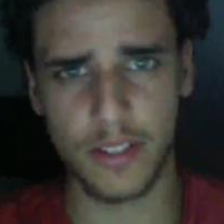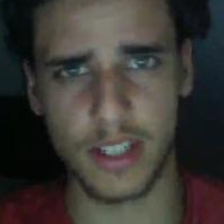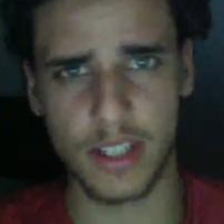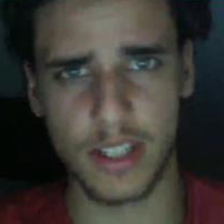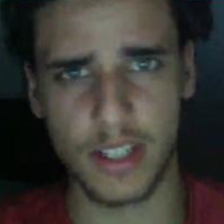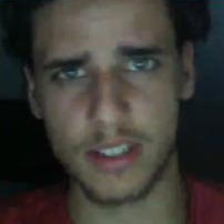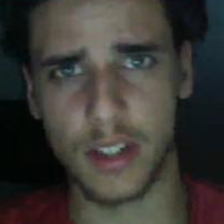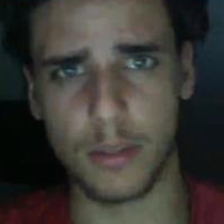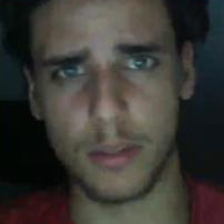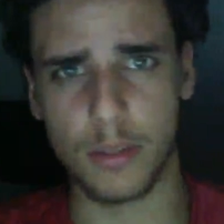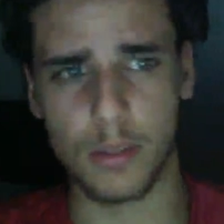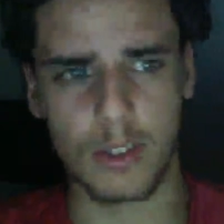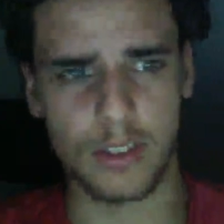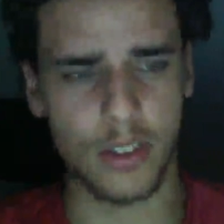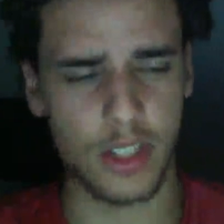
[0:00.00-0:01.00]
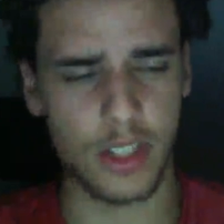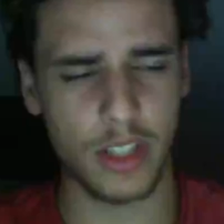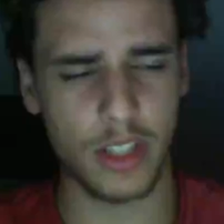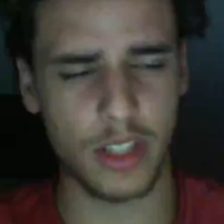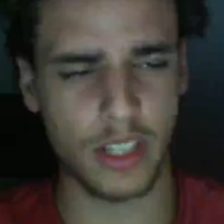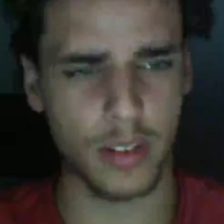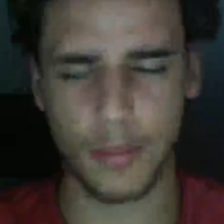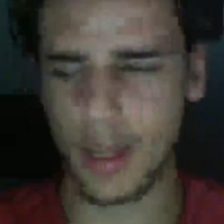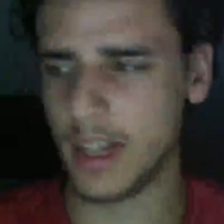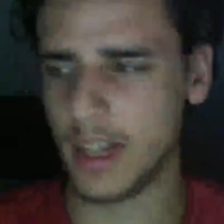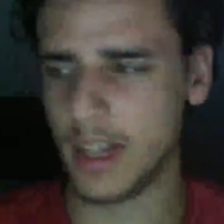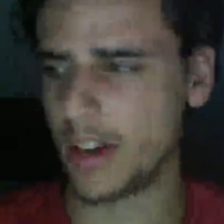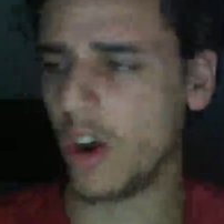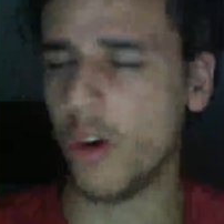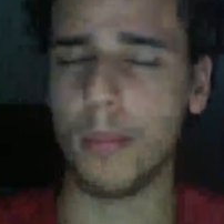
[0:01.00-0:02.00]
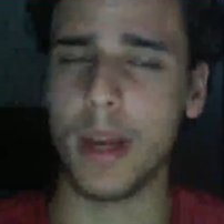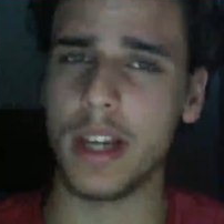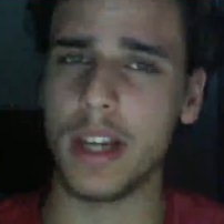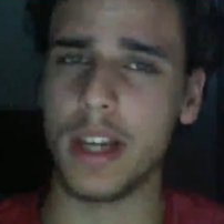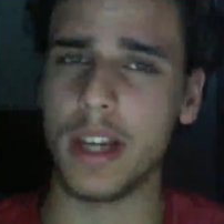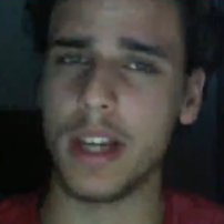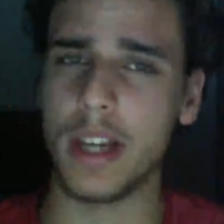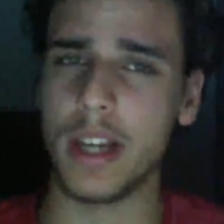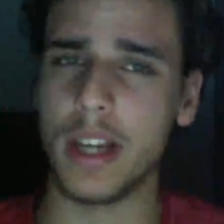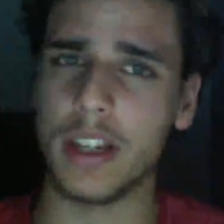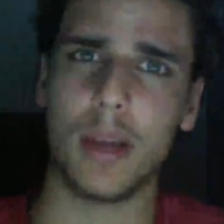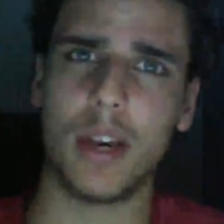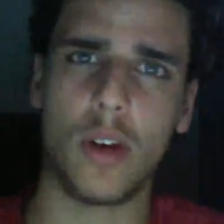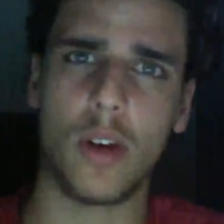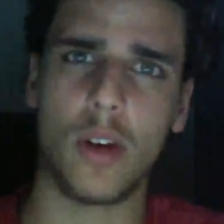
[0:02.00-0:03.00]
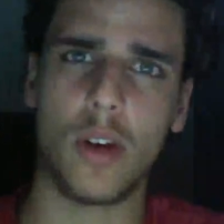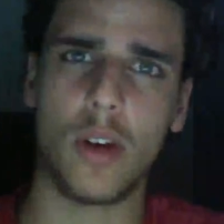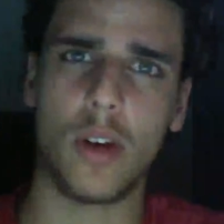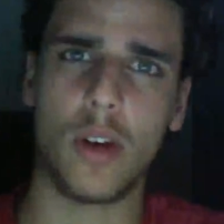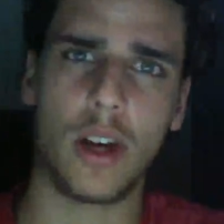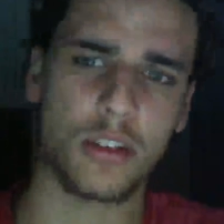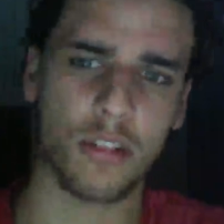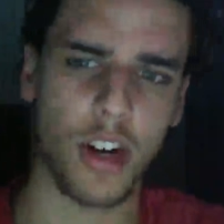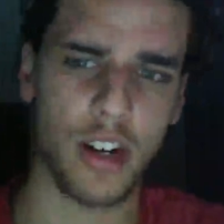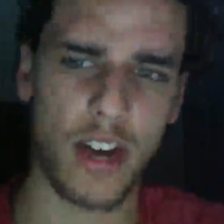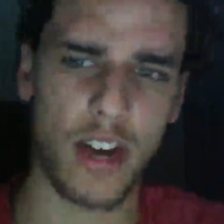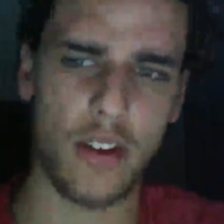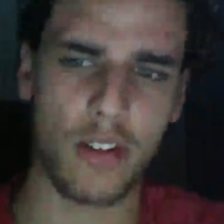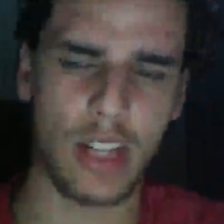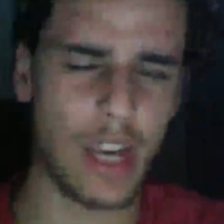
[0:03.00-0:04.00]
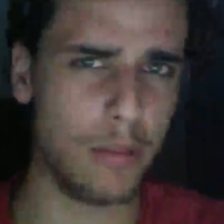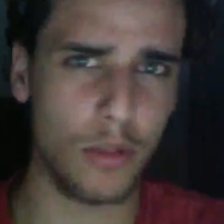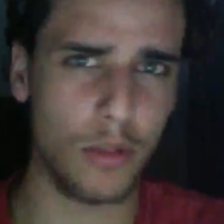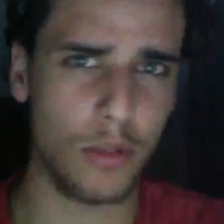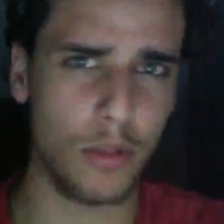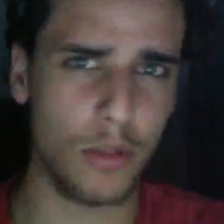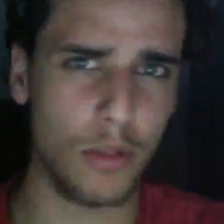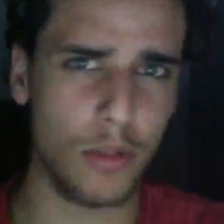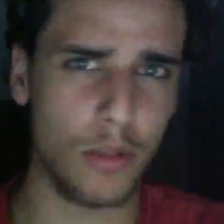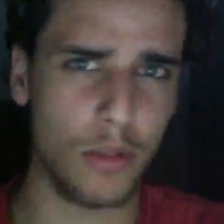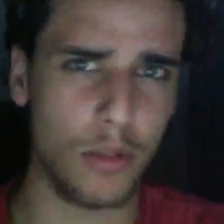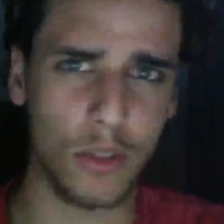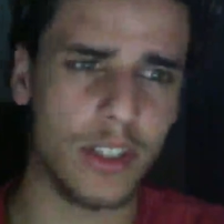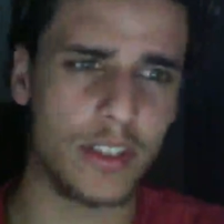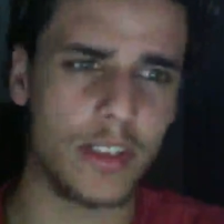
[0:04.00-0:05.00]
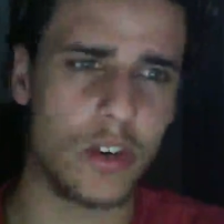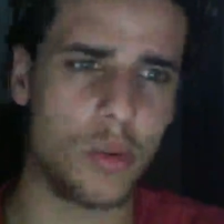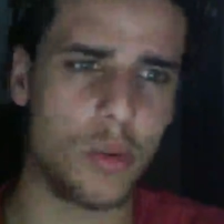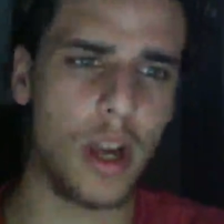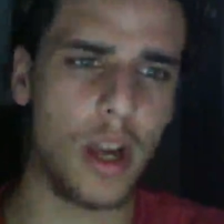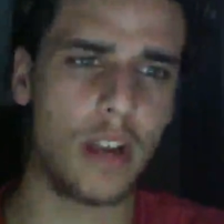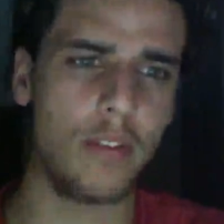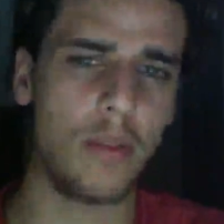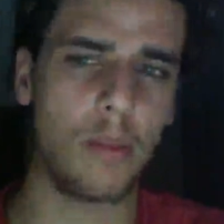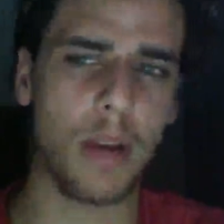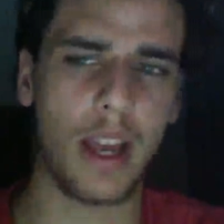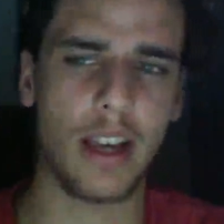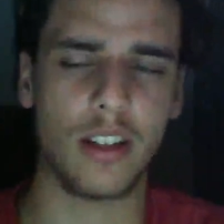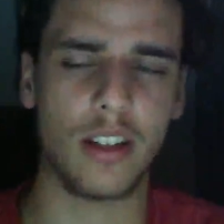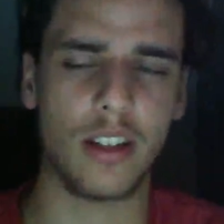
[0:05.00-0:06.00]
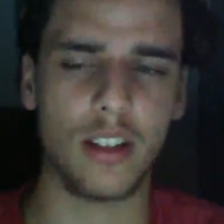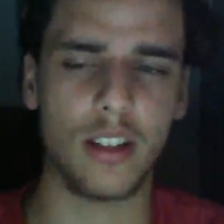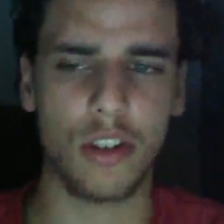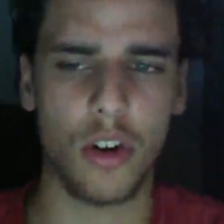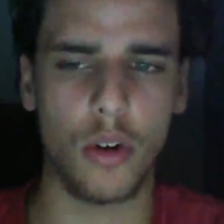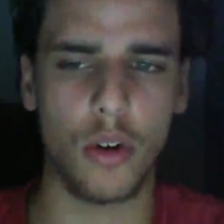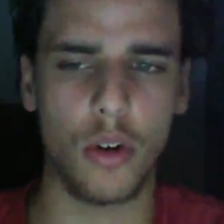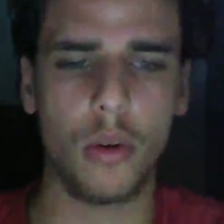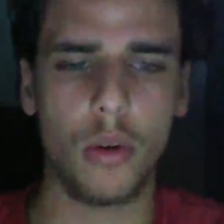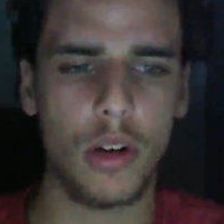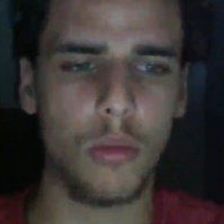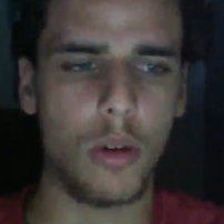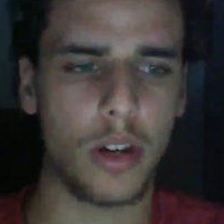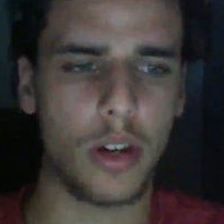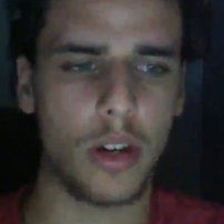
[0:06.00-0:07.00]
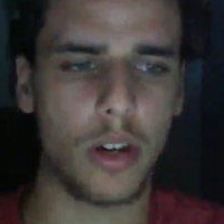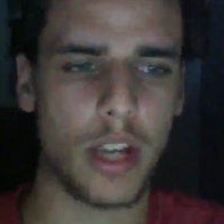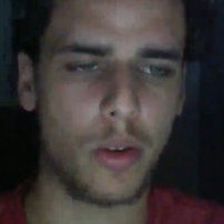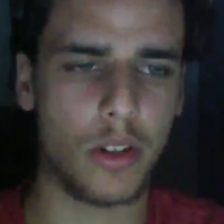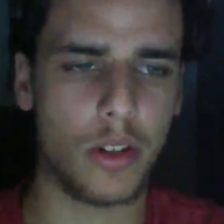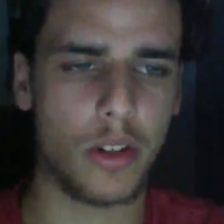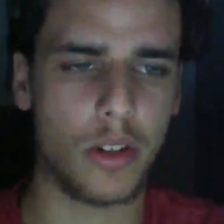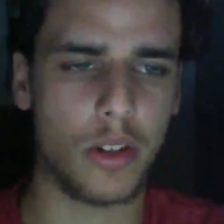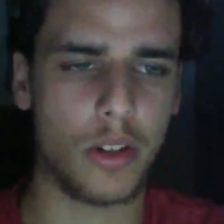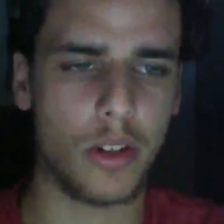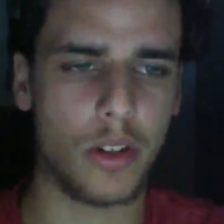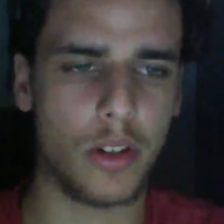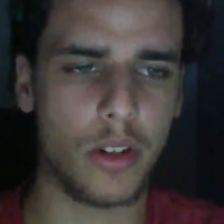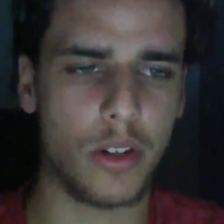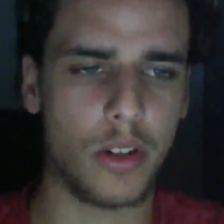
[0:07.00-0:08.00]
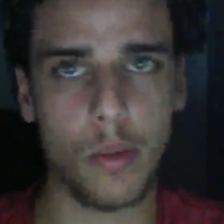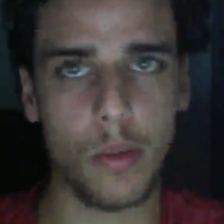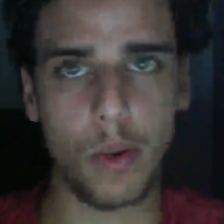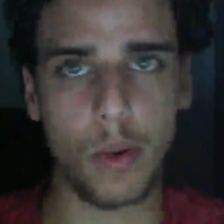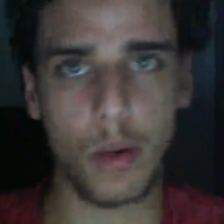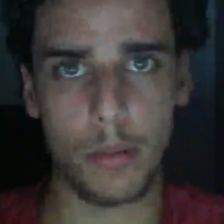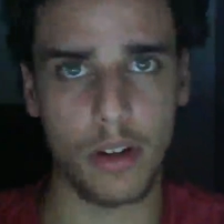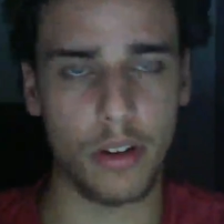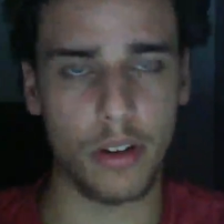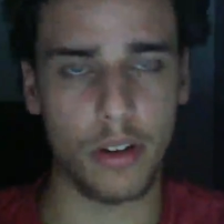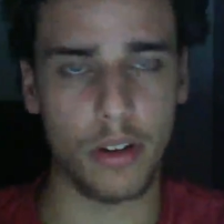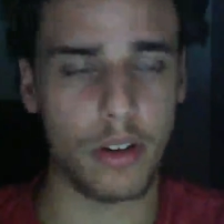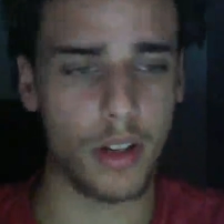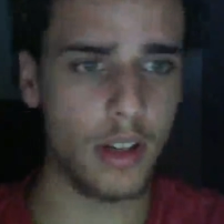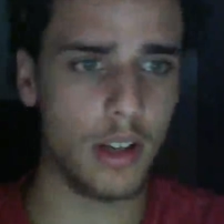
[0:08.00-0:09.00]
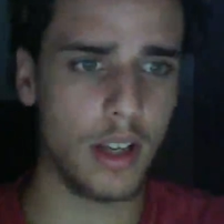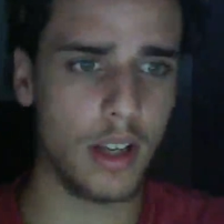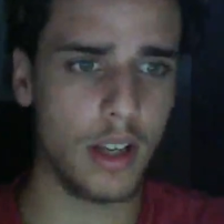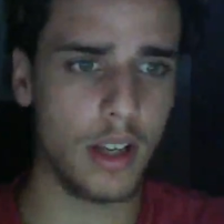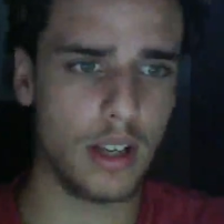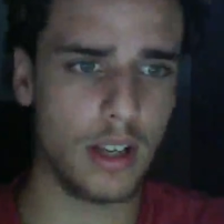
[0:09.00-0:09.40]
a few bugs. So I need to make a whole menu system anyway, because right now the game will just start. There's no way the player can control what game they want to do, what team they want to be on, and